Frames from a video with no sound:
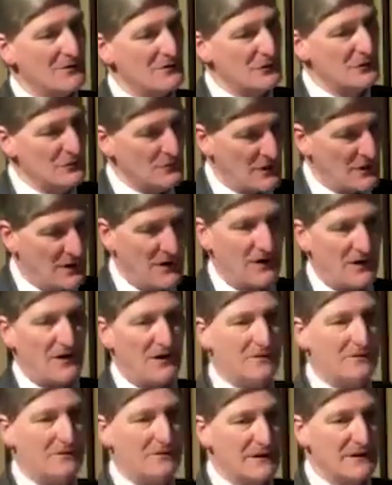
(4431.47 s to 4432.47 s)
you
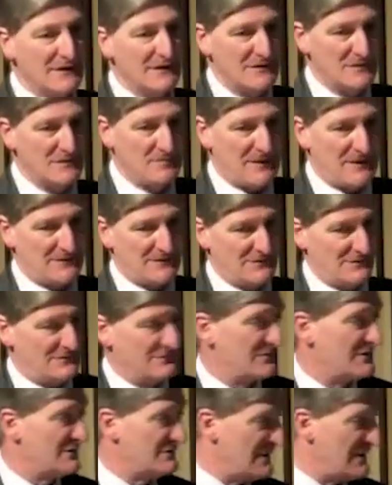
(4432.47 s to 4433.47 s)
are
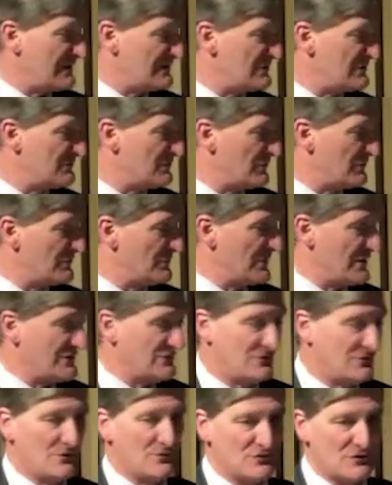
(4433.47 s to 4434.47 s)
independent, and that is what you're there
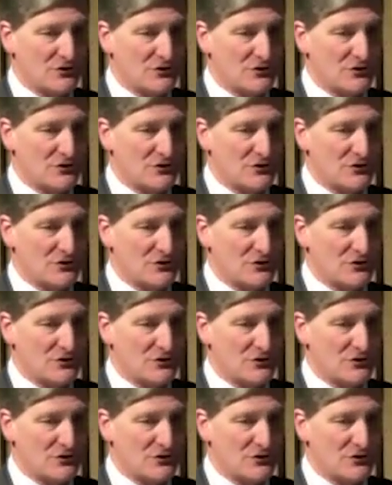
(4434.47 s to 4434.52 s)
to do.